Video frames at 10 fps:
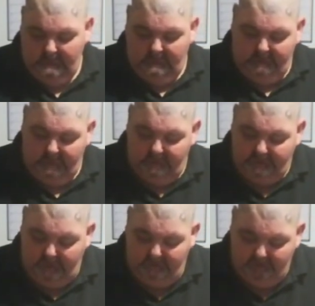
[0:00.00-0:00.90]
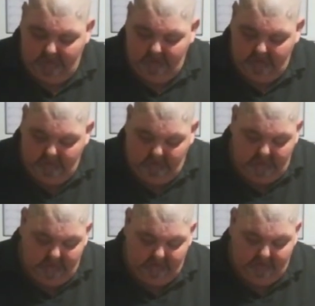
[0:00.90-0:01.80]
I'm going to try and find
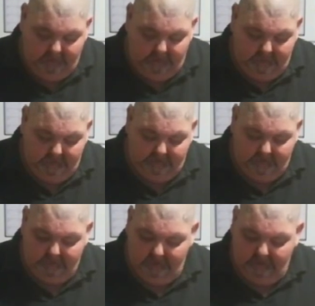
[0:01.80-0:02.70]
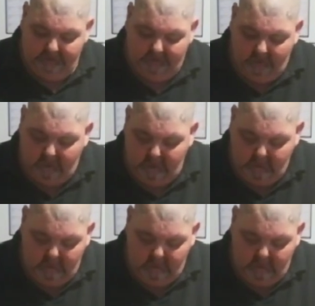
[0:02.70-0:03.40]
ways of putting this into the jar.